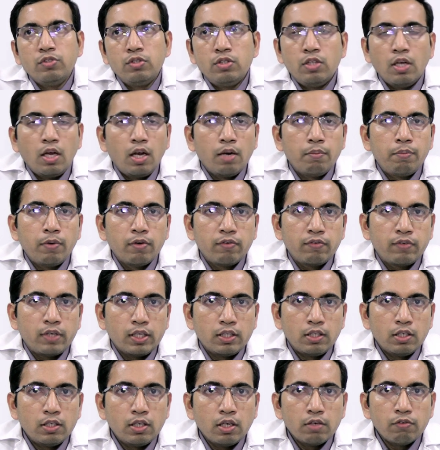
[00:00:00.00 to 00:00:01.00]
with the help
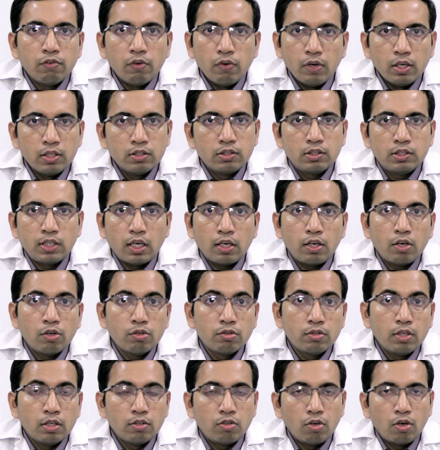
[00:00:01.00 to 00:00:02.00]
of catheter we will
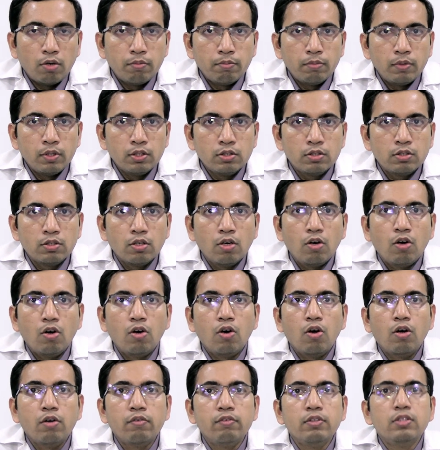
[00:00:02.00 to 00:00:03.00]
suck out the thrombus
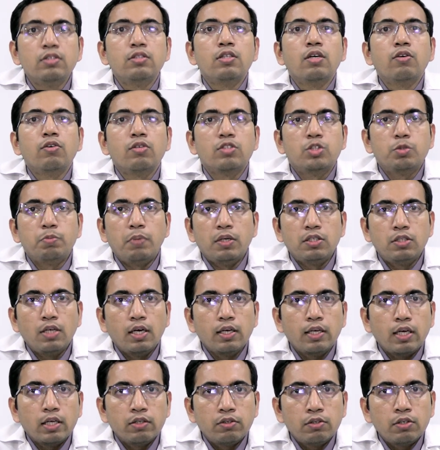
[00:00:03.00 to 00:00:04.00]
or with our
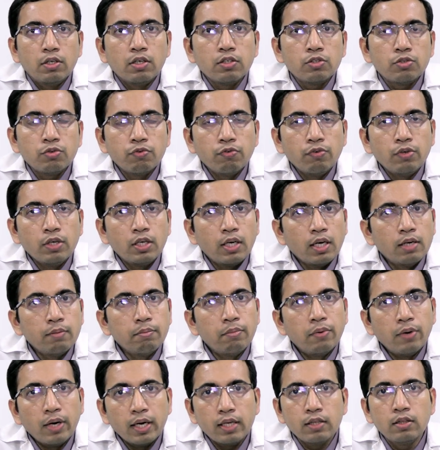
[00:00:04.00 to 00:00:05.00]
special catheters we
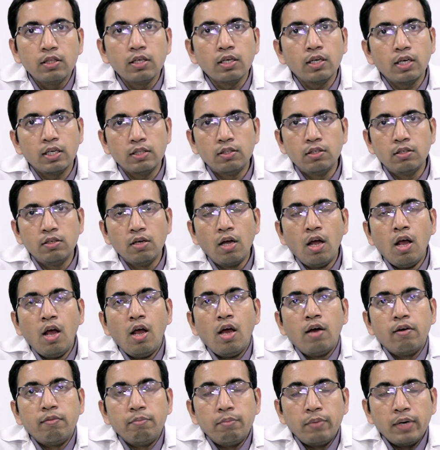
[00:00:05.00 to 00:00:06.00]
can break the catheter,
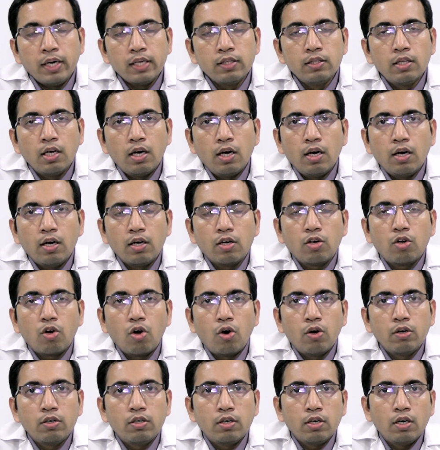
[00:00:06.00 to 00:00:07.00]
break the
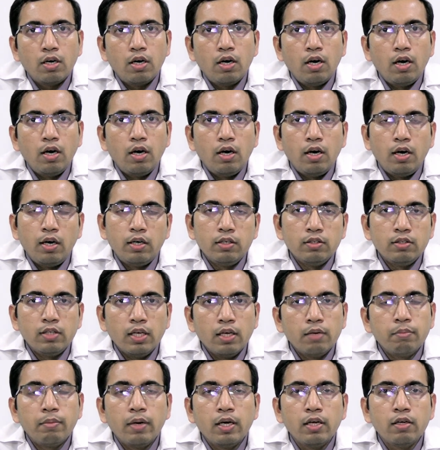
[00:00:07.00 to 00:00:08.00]
clot
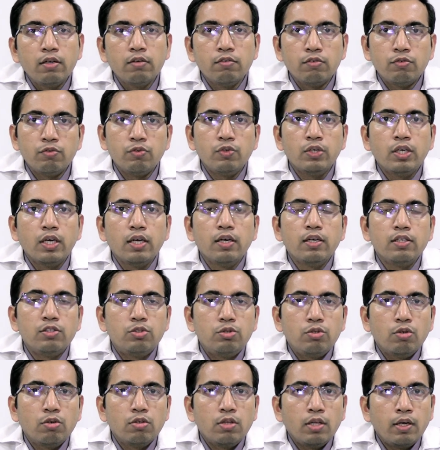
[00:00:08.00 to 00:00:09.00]
and thereby we can
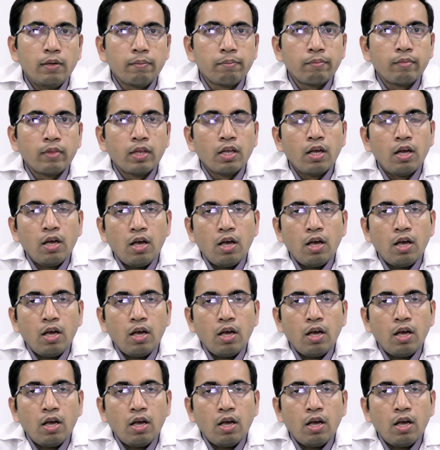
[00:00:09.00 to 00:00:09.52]
restore the